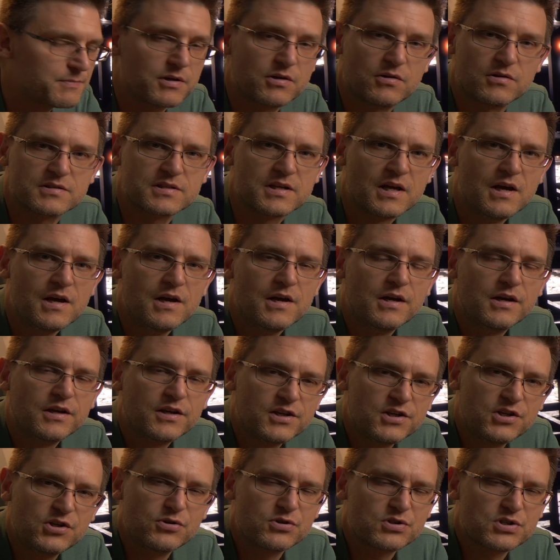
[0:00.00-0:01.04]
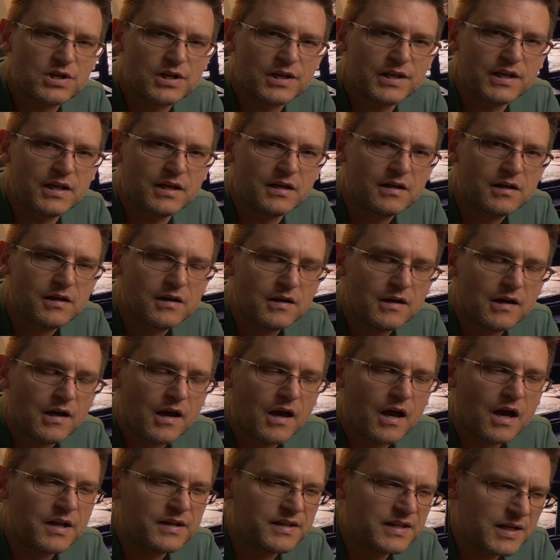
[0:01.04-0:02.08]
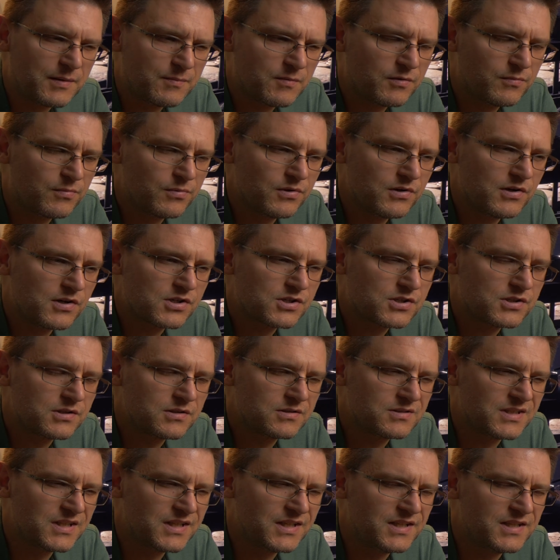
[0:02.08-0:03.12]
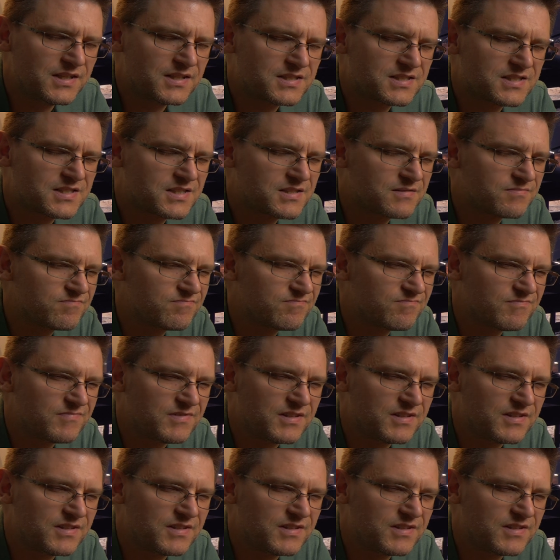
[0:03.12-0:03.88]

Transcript: because usually a demo version is